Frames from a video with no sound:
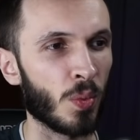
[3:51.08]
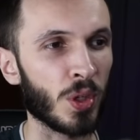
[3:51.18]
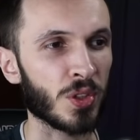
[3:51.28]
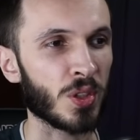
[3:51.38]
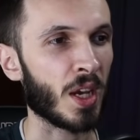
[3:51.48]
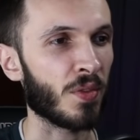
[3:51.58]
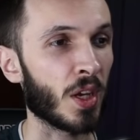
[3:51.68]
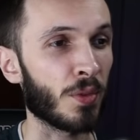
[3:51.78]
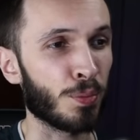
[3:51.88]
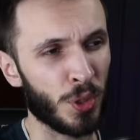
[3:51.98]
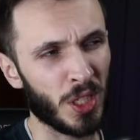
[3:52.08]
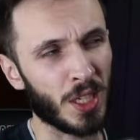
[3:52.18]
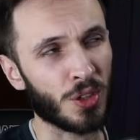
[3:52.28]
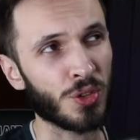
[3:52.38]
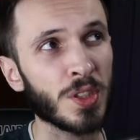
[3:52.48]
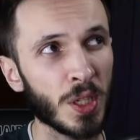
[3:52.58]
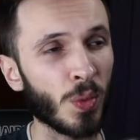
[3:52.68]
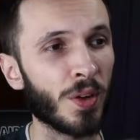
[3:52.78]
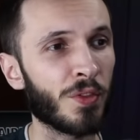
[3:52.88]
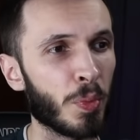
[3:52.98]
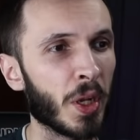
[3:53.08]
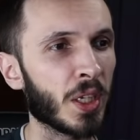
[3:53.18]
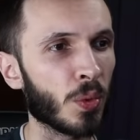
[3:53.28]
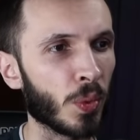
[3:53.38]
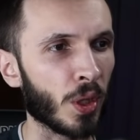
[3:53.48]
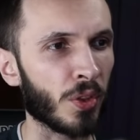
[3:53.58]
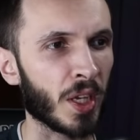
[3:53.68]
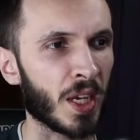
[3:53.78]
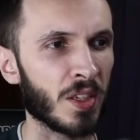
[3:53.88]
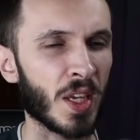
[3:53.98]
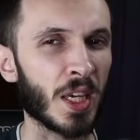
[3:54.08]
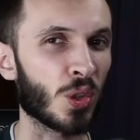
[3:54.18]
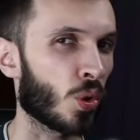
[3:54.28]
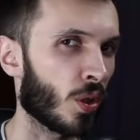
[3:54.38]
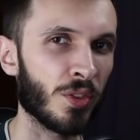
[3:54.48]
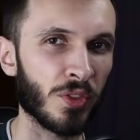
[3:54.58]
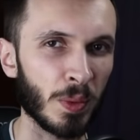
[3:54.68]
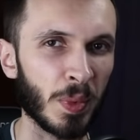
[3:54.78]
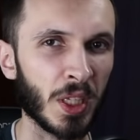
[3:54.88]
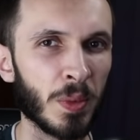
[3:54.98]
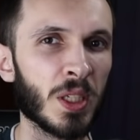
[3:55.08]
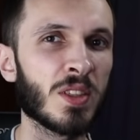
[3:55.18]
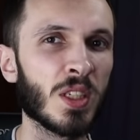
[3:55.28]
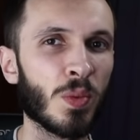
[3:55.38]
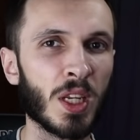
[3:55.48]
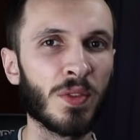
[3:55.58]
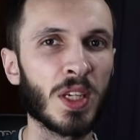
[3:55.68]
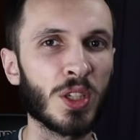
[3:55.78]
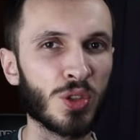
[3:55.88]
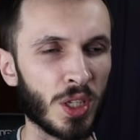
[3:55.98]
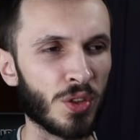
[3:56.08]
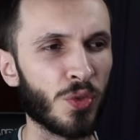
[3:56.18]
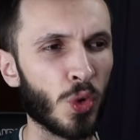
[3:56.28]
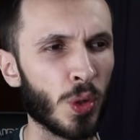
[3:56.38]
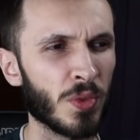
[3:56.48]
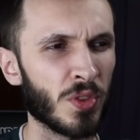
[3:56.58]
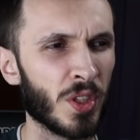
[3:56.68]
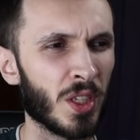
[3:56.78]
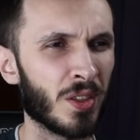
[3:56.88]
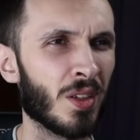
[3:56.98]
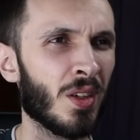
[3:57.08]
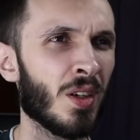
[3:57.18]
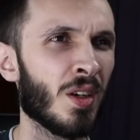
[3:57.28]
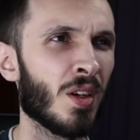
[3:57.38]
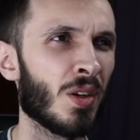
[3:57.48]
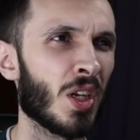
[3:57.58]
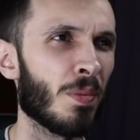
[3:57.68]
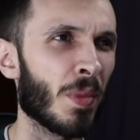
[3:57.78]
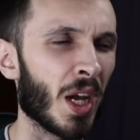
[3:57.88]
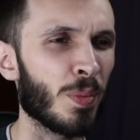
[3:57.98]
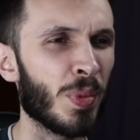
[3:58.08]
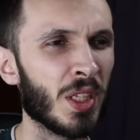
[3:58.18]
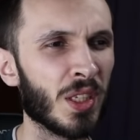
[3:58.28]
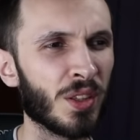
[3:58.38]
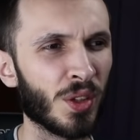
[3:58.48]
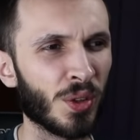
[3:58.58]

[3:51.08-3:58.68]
We also have a pretty interesting one for Breaking Wheel that has a coin flipping ability whenever he transforms that, in my opinion,